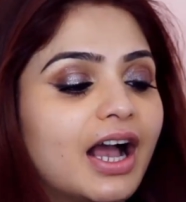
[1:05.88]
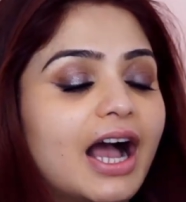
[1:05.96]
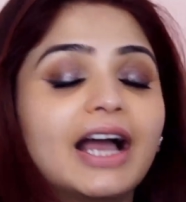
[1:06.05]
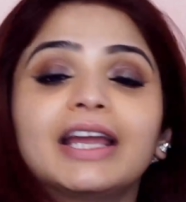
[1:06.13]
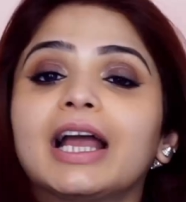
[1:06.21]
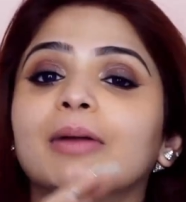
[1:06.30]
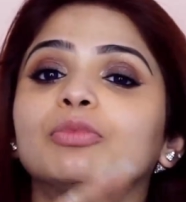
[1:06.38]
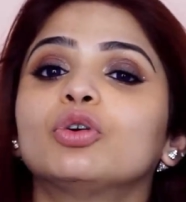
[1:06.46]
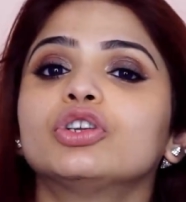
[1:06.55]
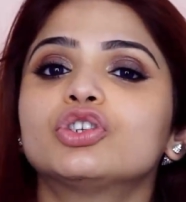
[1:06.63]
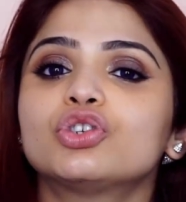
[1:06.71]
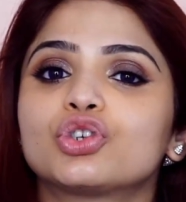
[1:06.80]
I am
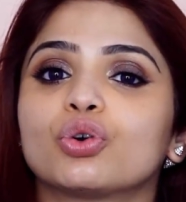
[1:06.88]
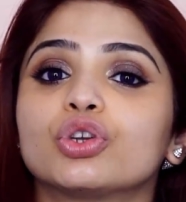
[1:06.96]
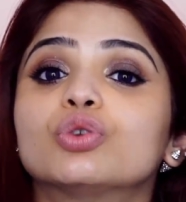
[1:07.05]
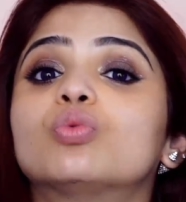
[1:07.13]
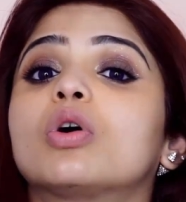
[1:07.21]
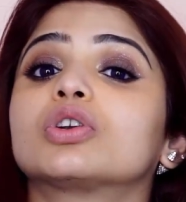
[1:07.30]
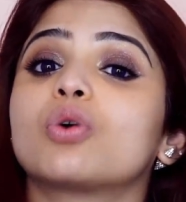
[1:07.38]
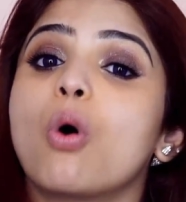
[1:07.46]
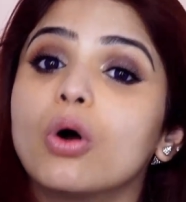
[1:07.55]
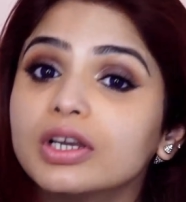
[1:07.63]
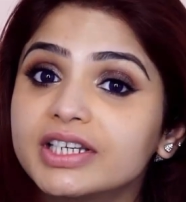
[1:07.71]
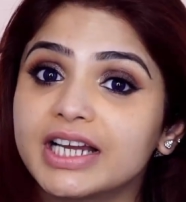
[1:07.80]
going to show you what
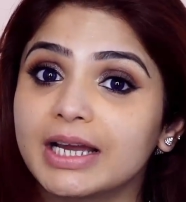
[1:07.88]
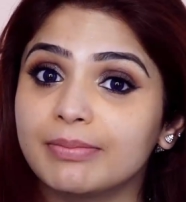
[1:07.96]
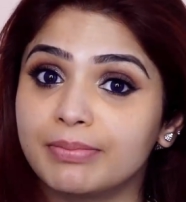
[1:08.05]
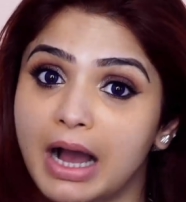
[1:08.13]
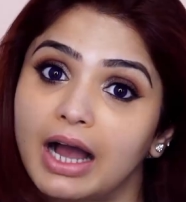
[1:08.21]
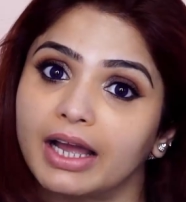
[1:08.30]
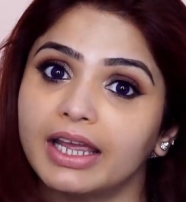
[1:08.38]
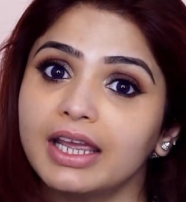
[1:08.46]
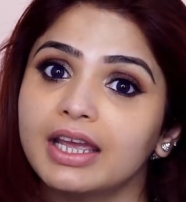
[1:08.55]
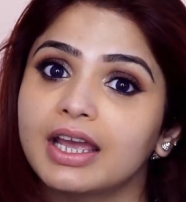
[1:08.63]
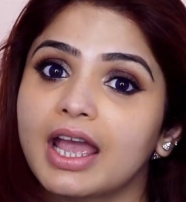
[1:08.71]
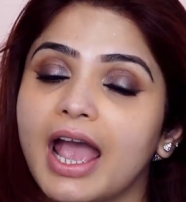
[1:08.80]
all did I buy,
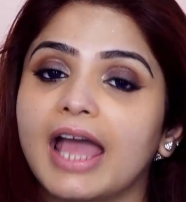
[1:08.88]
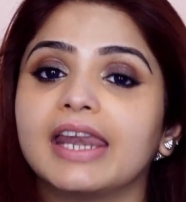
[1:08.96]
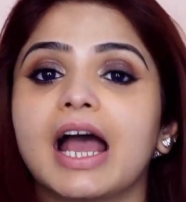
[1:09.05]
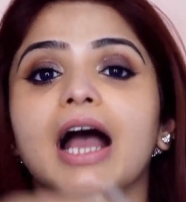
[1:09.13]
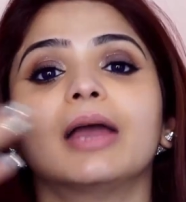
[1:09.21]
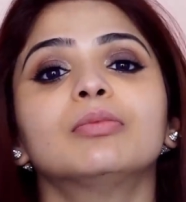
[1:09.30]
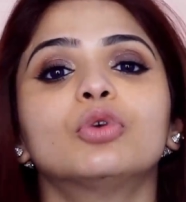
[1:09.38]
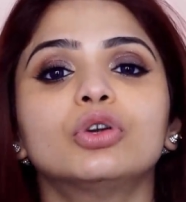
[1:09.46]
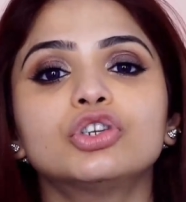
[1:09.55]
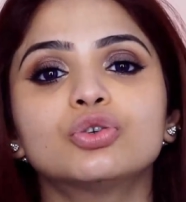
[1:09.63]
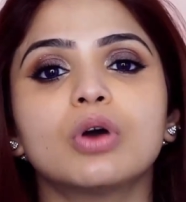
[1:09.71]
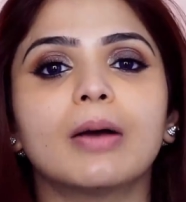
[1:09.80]
and I'm
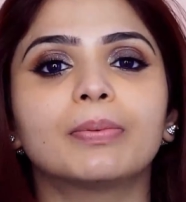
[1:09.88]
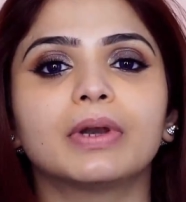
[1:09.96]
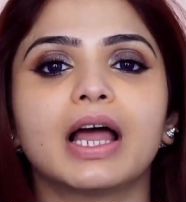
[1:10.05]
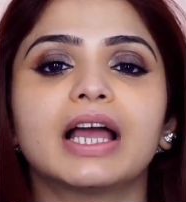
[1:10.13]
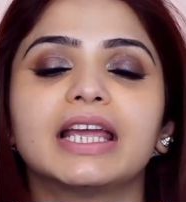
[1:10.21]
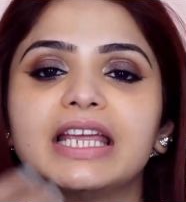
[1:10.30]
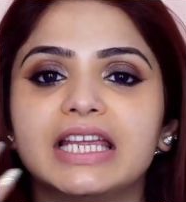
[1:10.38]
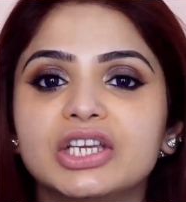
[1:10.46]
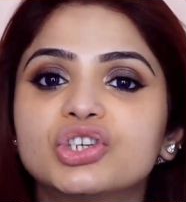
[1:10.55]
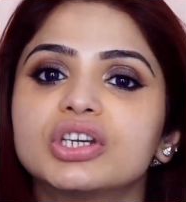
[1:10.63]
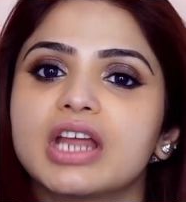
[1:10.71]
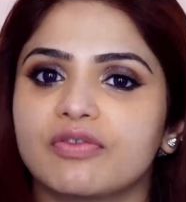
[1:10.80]
going to apply
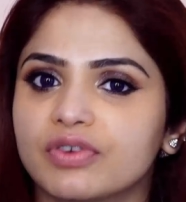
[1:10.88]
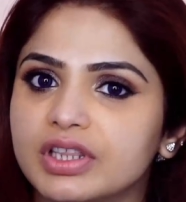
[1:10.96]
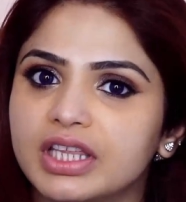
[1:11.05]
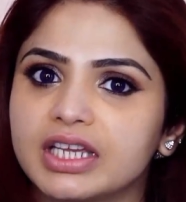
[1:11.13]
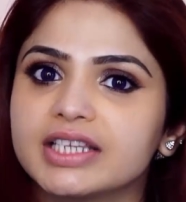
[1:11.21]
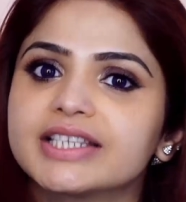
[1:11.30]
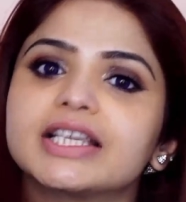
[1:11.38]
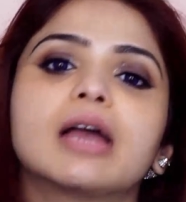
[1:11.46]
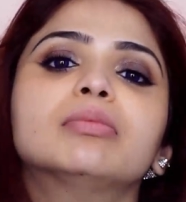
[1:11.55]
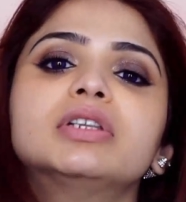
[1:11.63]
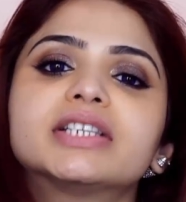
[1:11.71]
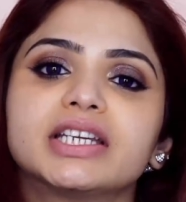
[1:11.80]
each and everything
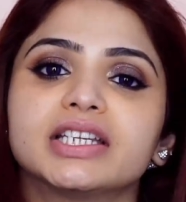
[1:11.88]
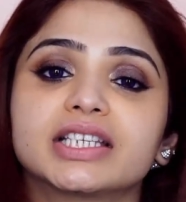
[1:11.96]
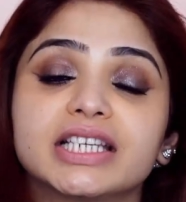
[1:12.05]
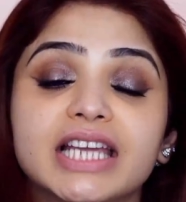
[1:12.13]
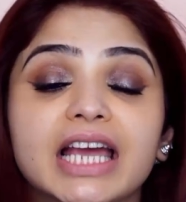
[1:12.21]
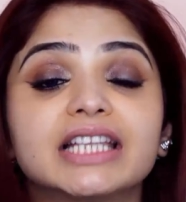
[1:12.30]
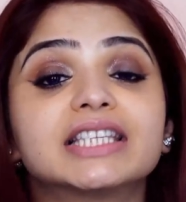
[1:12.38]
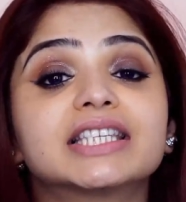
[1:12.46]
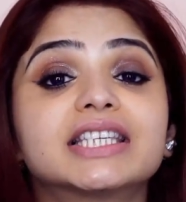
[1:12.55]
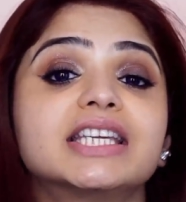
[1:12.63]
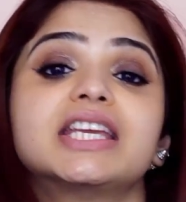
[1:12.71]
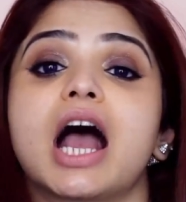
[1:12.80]
simultaneously and
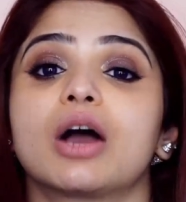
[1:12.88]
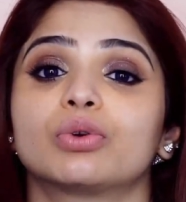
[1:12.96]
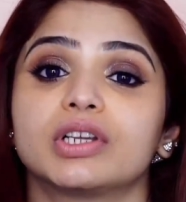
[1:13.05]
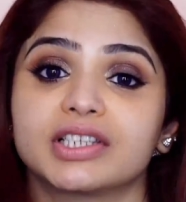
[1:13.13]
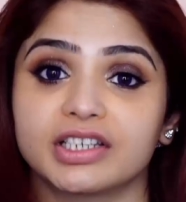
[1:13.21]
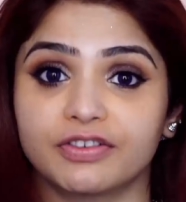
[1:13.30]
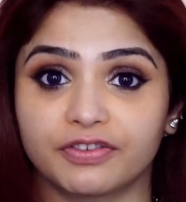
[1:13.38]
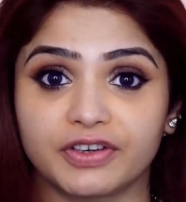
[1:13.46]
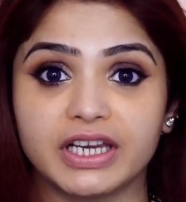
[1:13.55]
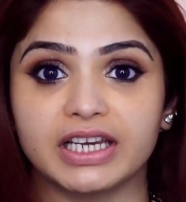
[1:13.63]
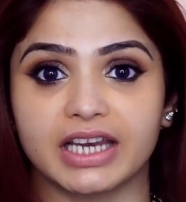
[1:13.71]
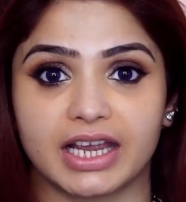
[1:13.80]
see how does it
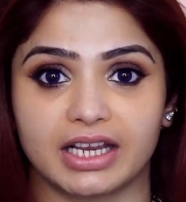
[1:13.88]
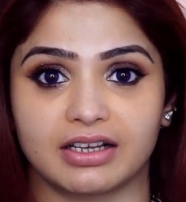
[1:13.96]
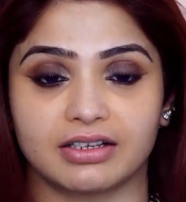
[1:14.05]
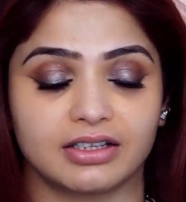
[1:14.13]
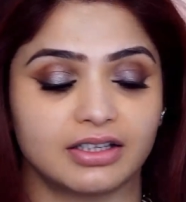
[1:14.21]
feel like.